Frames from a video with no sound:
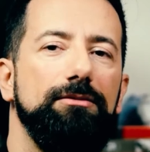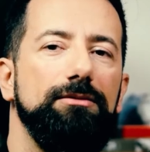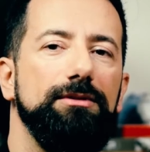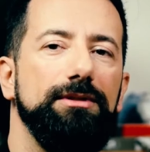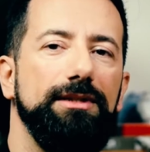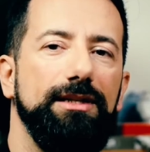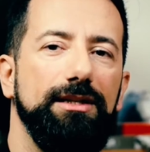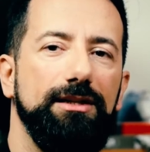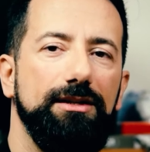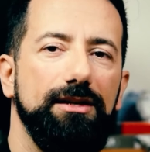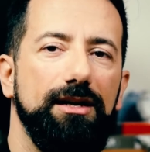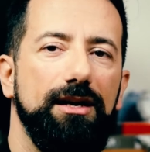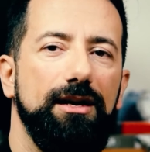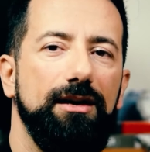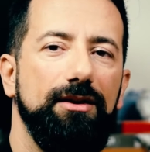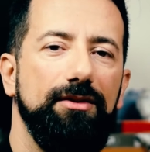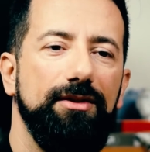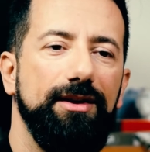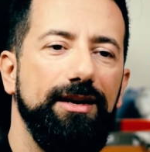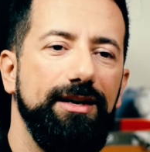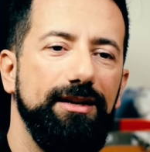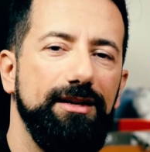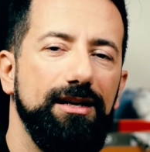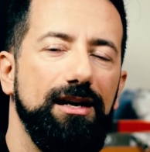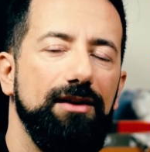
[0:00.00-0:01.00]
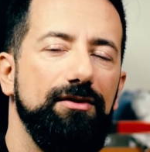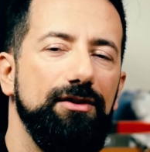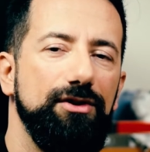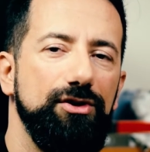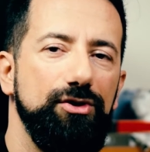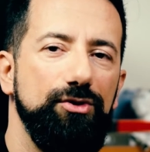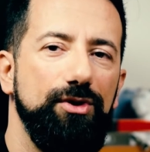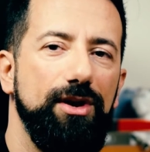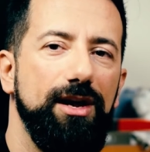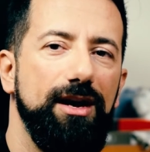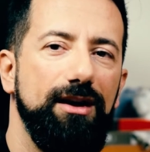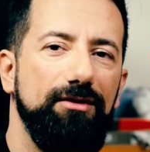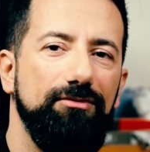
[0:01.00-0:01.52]
guitar, the guitar that you
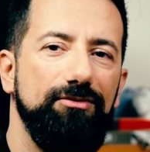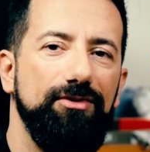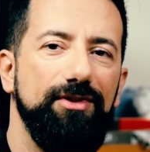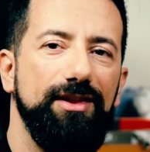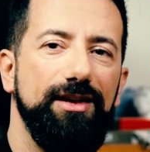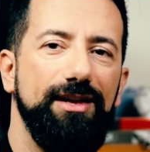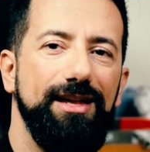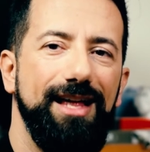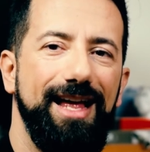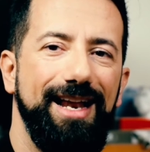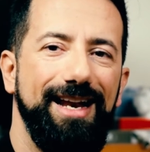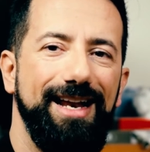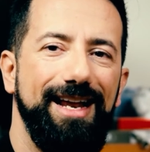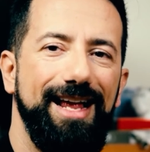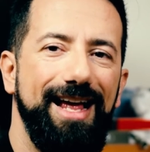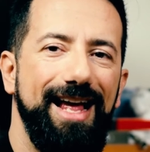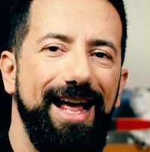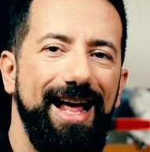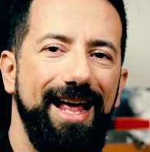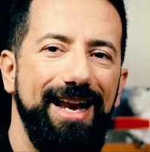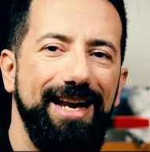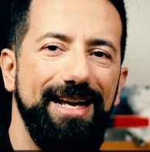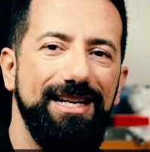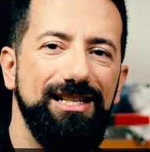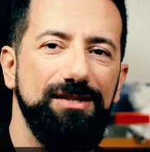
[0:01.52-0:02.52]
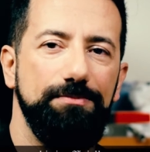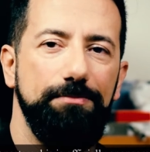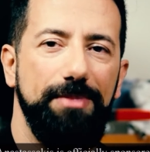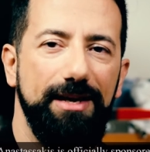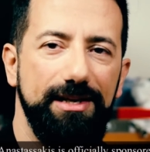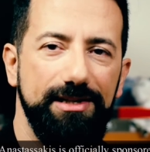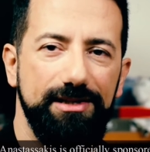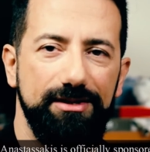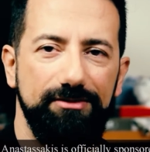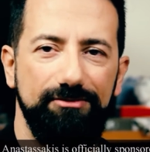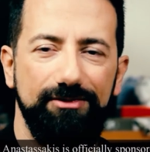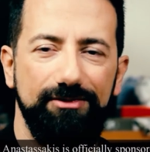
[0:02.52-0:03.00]
love, an expensive